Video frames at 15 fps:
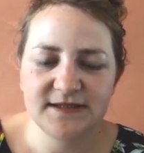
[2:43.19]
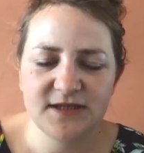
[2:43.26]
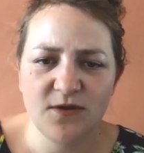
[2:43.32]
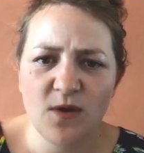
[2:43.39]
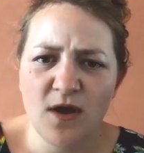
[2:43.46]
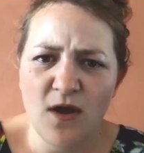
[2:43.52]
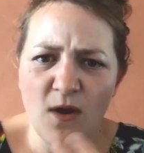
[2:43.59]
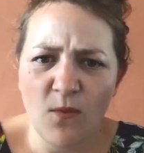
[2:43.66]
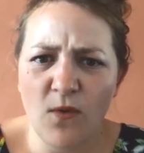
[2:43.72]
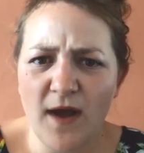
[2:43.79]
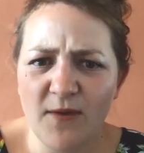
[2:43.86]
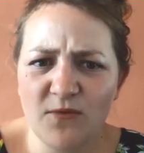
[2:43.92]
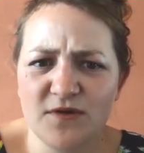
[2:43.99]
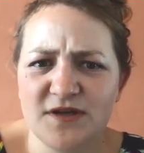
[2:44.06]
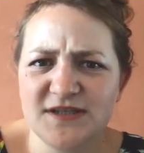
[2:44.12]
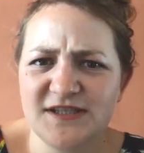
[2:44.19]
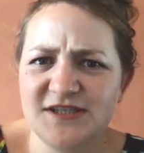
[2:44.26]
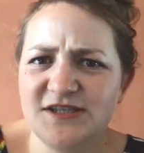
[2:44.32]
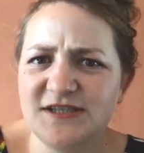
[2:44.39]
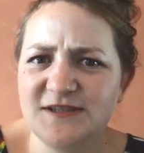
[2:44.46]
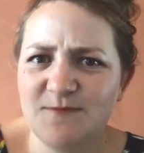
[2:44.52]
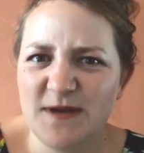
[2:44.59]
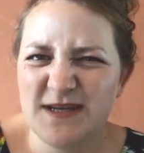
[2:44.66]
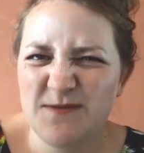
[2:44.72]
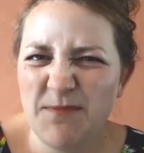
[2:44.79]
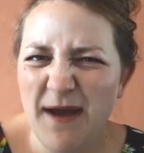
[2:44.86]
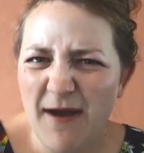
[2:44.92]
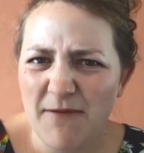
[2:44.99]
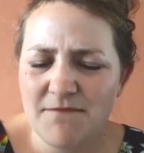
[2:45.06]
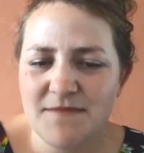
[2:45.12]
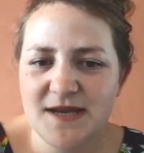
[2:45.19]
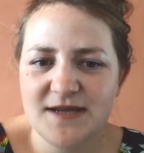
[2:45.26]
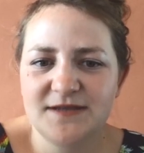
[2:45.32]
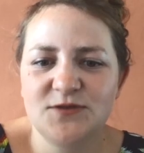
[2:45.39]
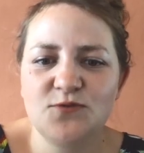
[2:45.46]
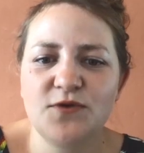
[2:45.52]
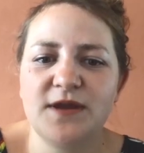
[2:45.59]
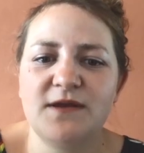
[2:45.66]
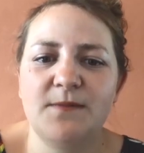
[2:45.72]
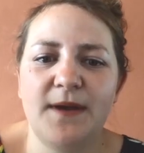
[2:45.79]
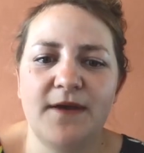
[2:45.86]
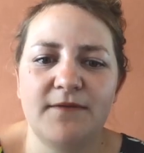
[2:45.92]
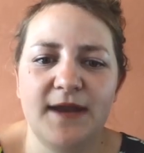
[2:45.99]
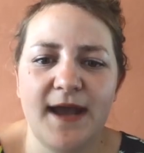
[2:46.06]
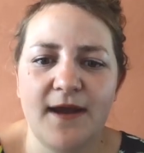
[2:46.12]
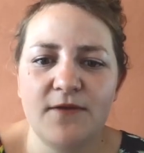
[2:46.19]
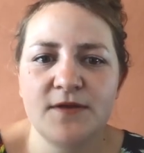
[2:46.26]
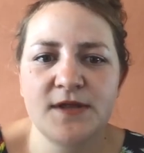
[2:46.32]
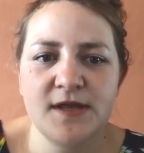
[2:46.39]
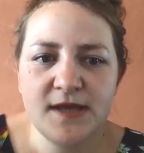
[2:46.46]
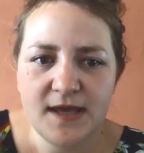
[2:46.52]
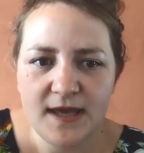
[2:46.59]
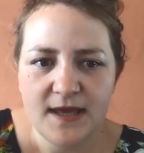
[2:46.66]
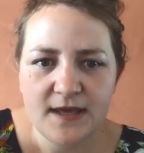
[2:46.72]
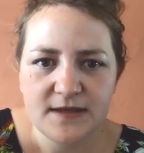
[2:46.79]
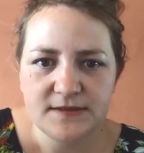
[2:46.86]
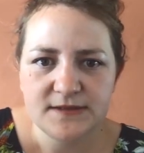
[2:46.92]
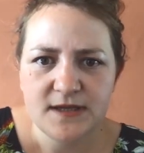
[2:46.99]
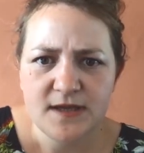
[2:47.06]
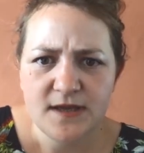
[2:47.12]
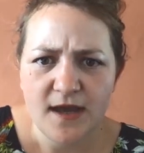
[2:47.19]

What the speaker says: So what I want us to just spend about a minute talking about now is